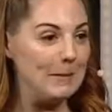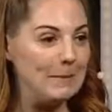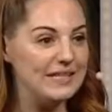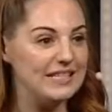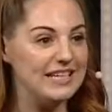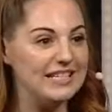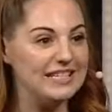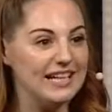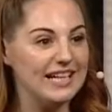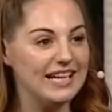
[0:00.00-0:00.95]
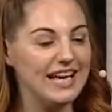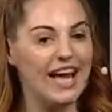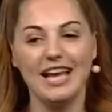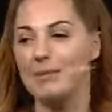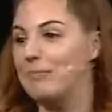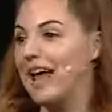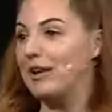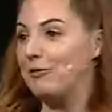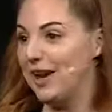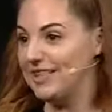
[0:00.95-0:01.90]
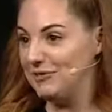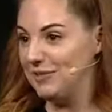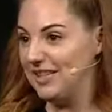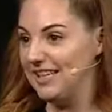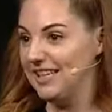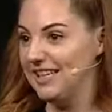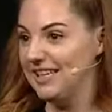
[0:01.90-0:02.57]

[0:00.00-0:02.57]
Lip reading: business, I can plan effectively.